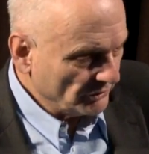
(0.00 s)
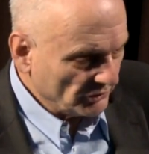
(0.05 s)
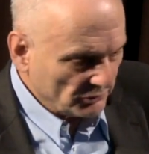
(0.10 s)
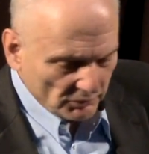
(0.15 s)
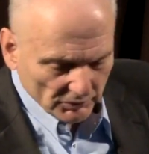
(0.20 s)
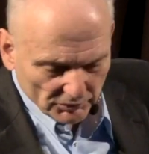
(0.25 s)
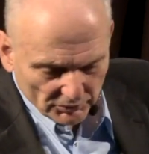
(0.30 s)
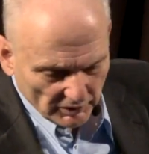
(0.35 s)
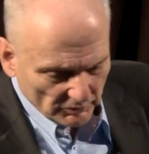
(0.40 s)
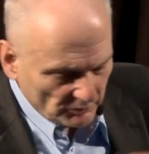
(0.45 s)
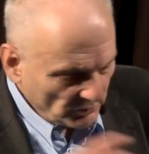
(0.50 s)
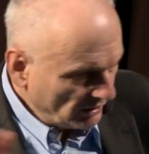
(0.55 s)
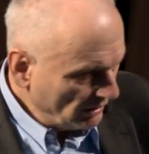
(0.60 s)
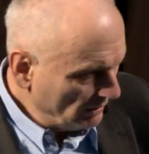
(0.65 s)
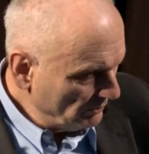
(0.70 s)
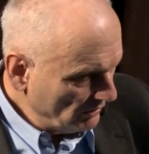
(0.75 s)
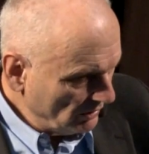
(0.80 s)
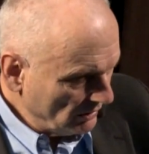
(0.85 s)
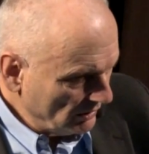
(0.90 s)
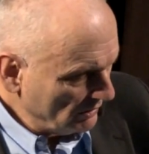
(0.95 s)
just went right
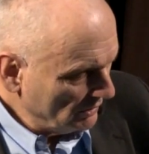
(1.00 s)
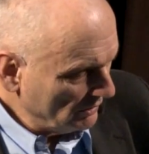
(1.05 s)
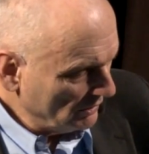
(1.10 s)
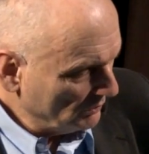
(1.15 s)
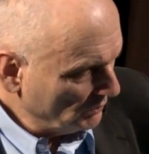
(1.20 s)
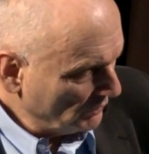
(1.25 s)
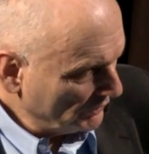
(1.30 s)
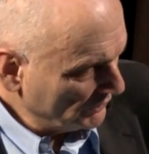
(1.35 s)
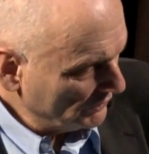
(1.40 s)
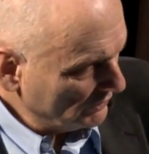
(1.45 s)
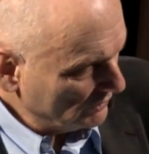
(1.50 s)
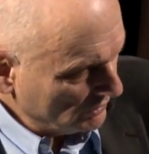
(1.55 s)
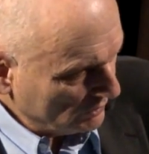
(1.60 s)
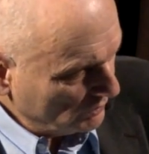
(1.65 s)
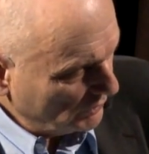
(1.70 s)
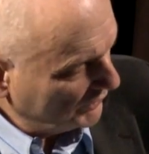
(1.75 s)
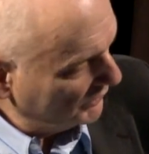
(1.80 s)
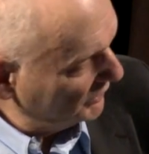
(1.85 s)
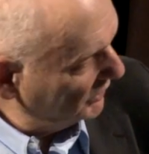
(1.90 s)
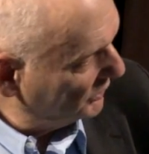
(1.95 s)
by me. I wasn't
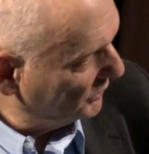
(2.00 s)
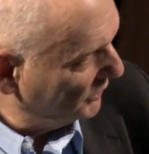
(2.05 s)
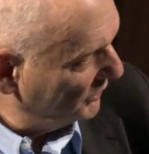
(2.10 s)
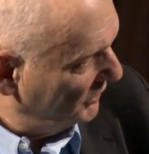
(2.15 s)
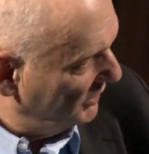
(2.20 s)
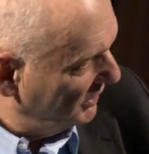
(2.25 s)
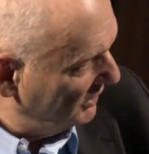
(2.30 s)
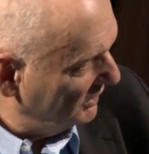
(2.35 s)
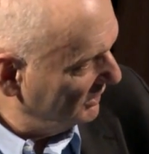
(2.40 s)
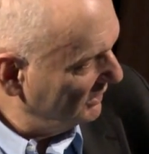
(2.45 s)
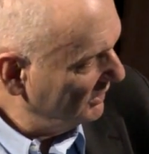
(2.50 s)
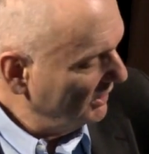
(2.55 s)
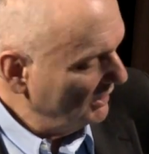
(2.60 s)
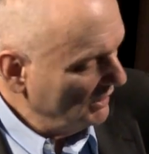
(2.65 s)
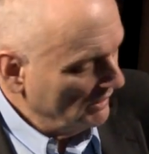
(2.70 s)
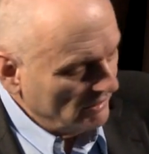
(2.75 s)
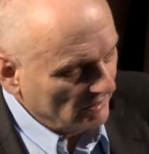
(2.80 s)
interested.